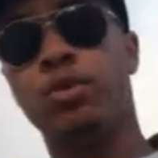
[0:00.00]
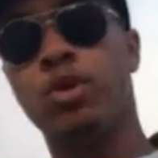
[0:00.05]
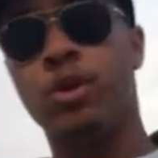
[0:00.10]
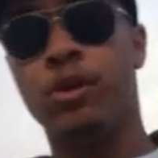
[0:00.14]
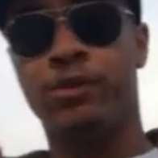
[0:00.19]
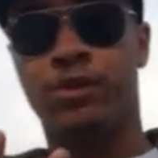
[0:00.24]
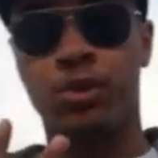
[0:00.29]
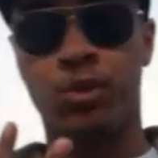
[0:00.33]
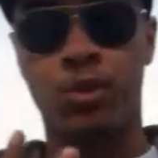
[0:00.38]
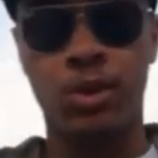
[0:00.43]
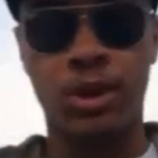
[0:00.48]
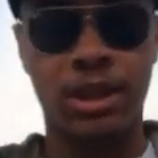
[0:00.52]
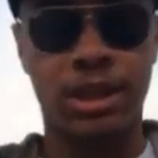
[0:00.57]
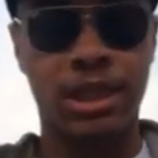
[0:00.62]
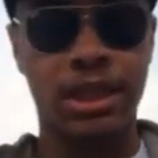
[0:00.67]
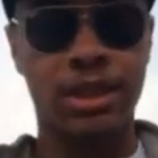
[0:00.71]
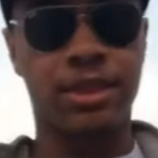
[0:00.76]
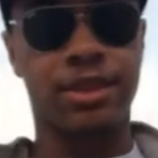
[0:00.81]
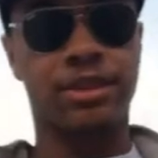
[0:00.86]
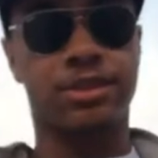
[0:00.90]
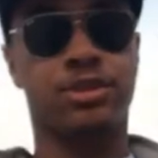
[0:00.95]
moves
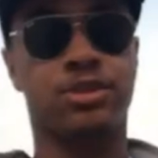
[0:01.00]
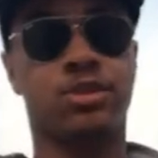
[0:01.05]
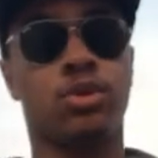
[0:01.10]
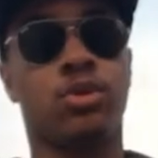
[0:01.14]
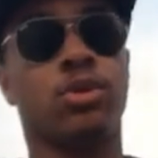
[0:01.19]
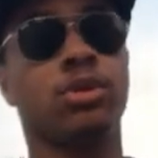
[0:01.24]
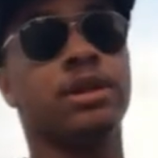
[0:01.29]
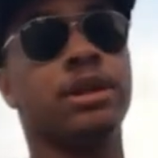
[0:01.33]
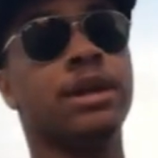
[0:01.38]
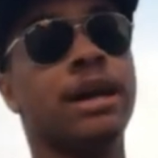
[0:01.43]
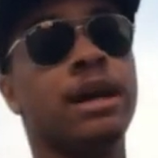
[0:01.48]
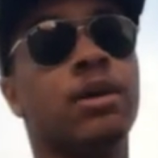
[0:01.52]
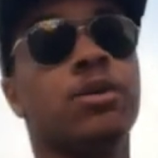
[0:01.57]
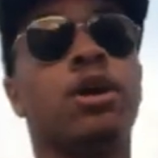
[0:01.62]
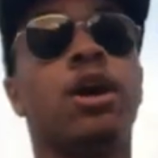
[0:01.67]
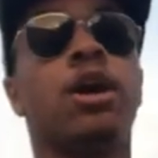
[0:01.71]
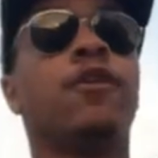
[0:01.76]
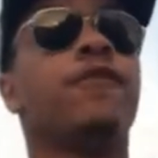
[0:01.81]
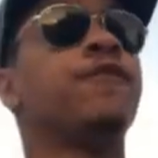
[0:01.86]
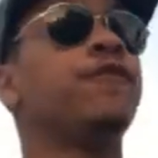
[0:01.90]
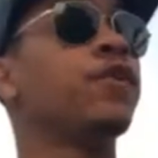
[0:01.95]
with the sword. Now,
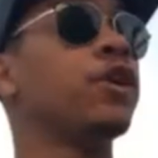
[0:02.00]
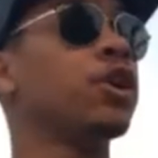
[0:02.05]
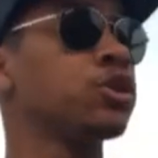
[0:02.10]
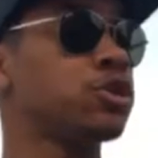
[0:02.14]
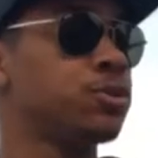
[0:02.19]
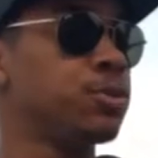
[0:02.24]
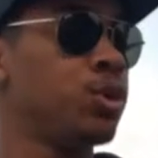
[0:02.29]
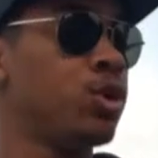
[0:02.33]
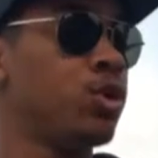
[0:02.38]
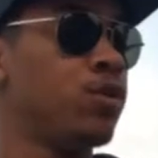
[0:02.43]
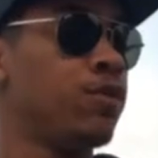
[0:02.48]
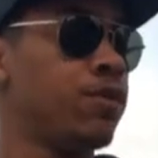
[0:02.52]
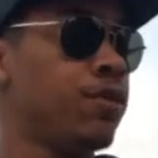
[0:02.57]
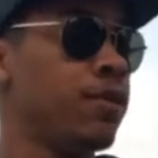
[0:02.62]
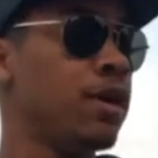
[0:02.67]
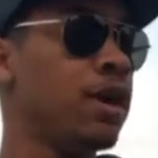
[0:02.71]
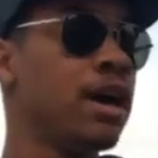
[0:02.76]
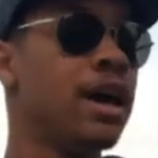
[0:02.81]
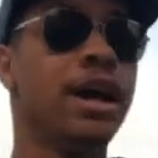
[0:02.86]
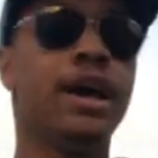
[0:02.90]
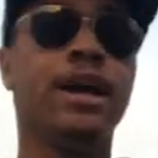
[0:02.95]
our first move
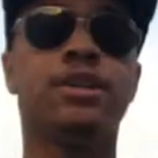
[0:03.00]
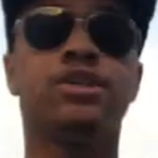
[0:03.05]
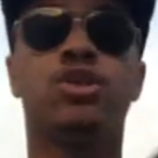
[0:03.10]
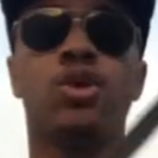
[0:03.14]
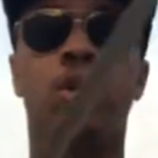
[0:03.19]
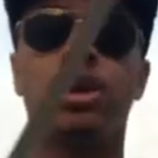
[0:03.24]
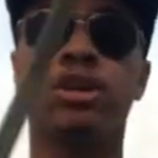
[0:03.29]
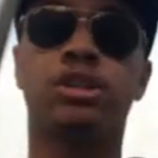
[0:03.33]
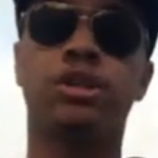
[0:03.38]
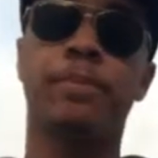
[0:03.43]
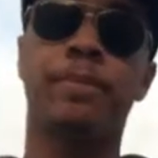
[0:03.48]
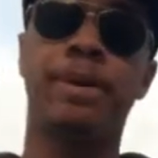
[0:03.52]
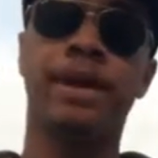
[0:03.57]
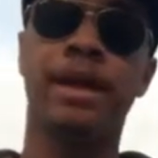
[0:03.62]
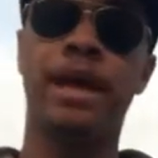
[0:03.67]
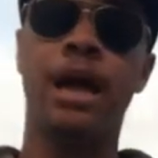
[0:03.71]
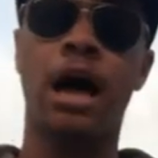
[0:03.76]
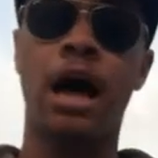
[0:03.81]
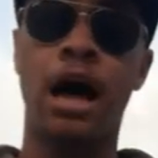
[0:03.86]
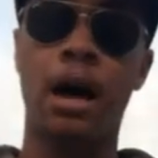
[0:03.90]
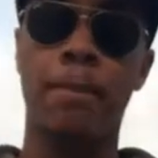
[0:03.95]
is going to
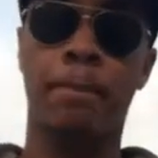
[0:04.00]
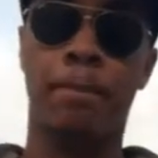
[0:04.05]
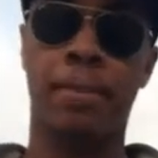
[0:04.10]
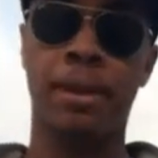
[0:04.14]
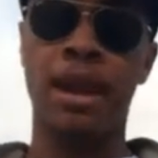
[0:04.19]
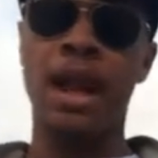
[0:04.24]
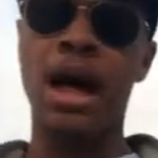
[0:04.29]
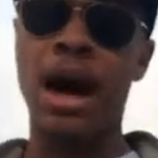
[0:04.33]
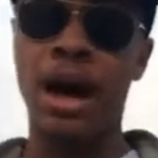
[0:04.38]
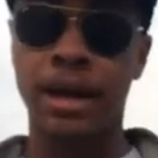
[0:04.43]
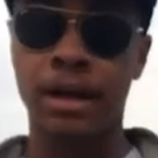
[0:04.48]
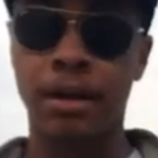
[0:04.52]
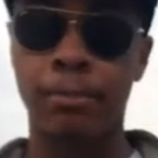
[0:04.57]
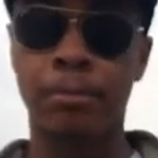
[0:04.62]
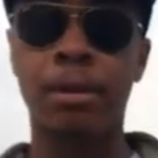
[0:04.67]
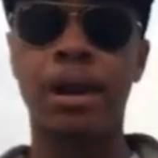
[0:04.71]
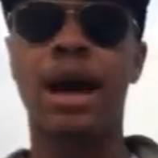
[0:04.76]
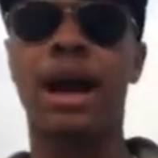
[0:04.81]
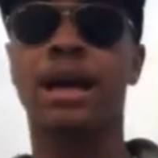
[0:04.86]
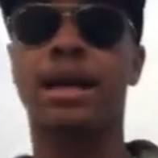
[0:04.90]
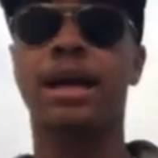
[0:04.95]
be a block.
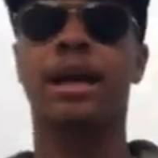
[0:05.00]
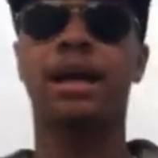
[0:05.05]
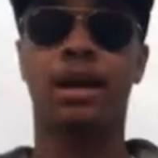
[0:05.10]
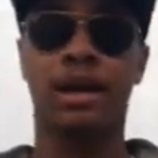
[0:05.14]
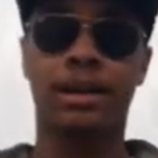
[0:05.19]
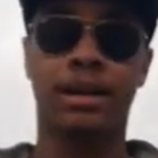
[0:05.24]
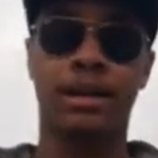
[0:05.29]
Blocking,